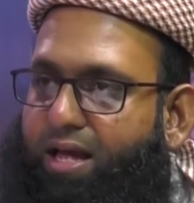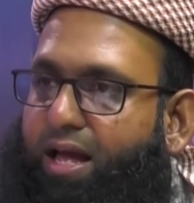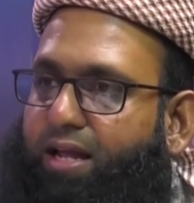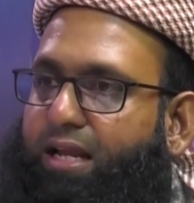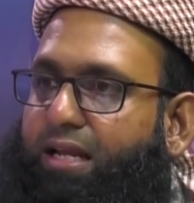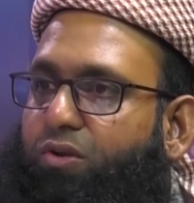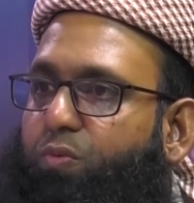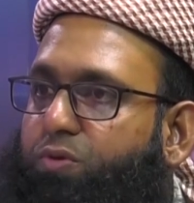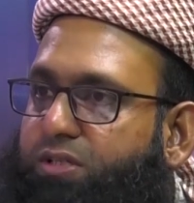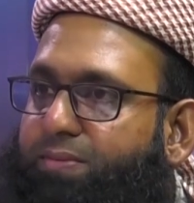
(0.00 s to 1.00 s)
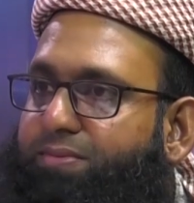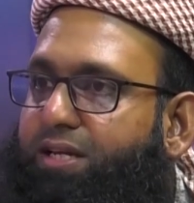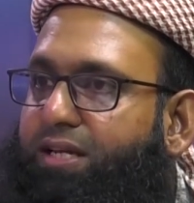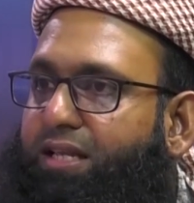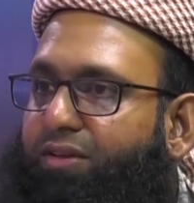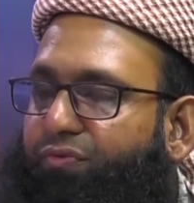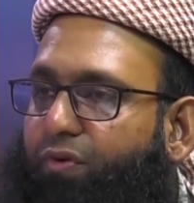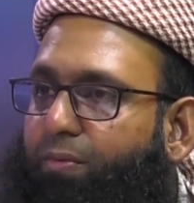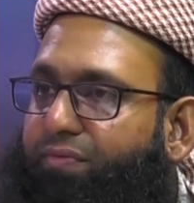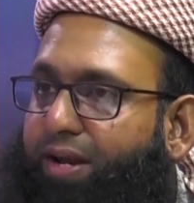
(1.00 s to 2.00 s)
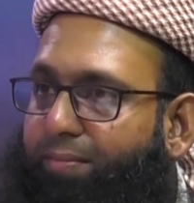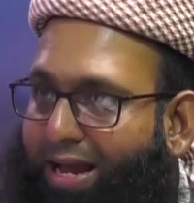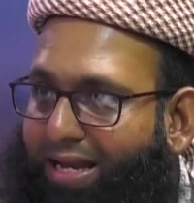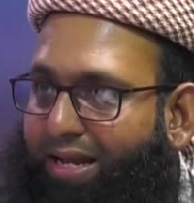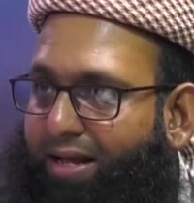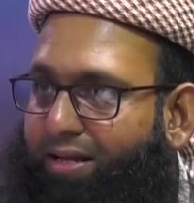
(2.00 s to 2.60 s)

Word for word: in, in, to Muslims in, in the form of a reminder